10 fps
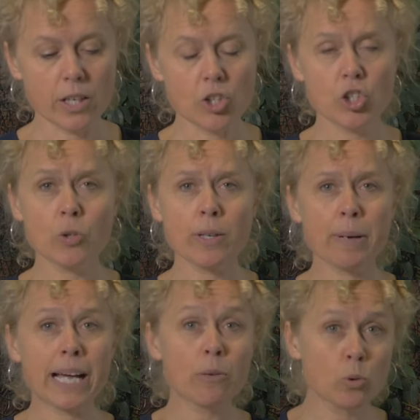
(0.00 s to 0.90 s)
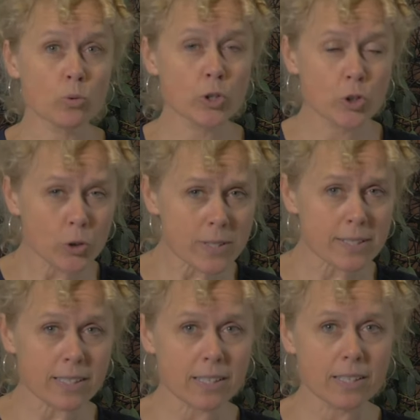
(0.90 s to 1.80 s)
Shielding paint will
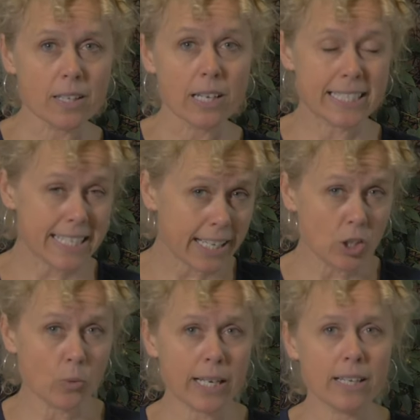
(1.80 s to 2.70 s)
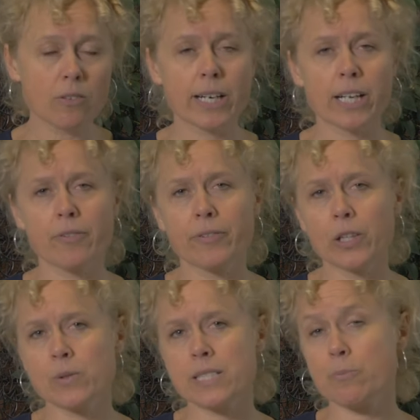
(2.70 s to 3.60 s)
attenuate radio
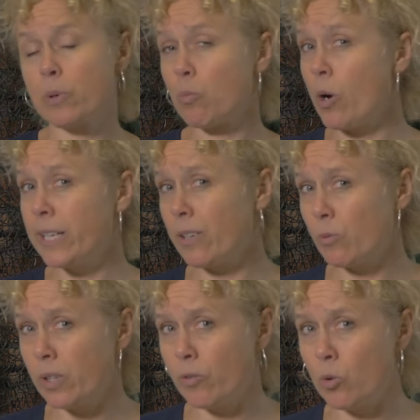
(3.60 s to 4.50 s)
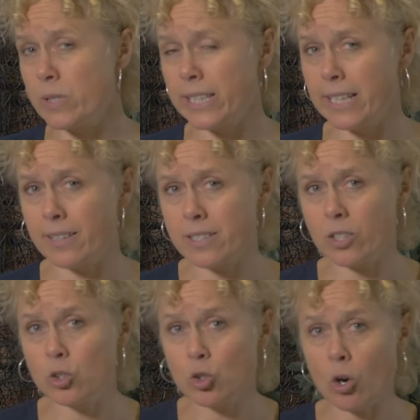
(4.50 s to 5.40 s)
frequencies, but it won't get rid of it altogether.
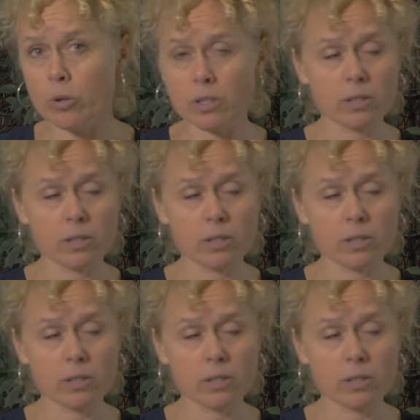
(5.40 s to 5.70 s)
So don't